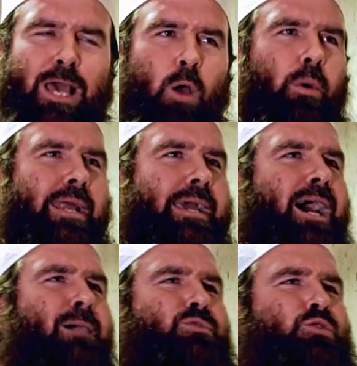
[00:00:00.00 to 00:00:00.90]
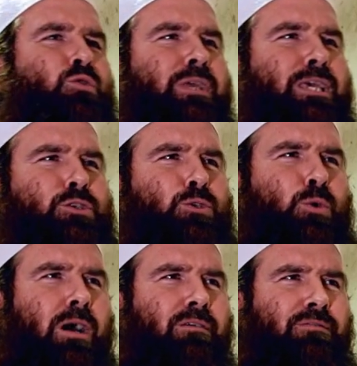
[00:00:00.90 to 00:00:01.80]
When it comes to the issue
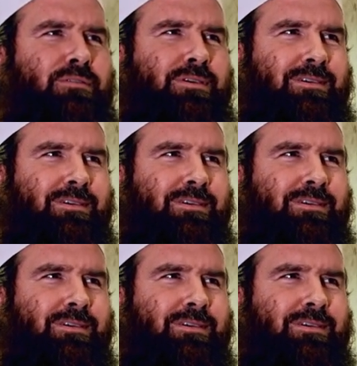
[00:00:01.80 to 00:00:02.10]
of